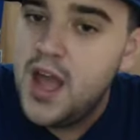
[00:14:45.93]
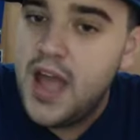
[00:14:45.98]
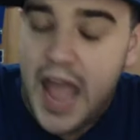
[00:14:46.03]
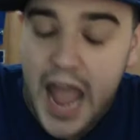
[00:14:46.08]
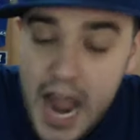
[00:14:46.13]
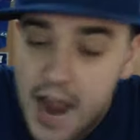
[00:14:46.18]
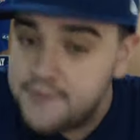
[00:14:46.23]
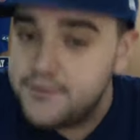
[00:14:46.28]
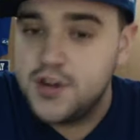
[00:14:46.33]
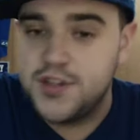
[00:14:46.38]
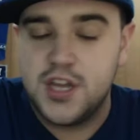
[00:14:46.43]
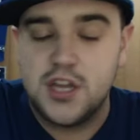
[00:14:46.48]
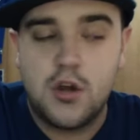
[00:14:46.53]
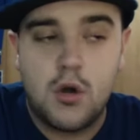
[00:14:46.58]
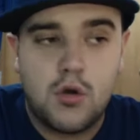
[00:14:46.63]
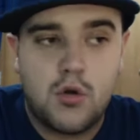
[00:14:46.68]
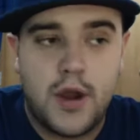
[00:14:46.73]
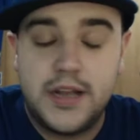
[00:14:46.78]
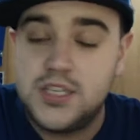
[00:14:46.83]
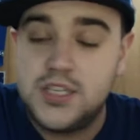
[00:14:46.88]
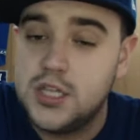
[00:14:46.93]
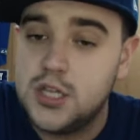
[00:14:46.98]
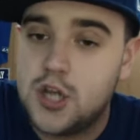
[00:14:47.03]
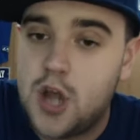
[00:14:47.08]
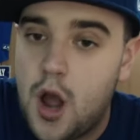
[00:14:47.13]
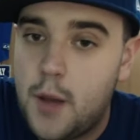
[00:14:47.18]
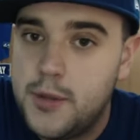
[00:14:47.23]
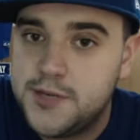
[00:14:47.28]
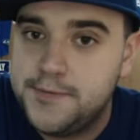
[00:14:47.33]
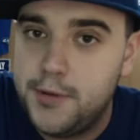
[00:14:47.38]
Everything. Go crazy in the
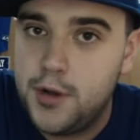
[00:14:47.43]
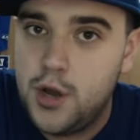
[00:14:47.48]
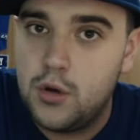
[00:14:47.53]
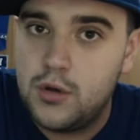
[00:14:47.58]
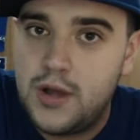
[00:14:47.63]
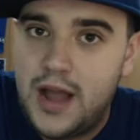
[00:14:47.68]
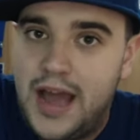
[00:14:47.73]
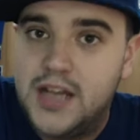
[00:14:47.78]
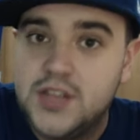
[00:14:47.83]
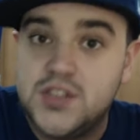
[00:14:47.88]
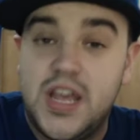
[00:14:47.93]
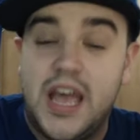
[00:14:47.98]
comments below, guys.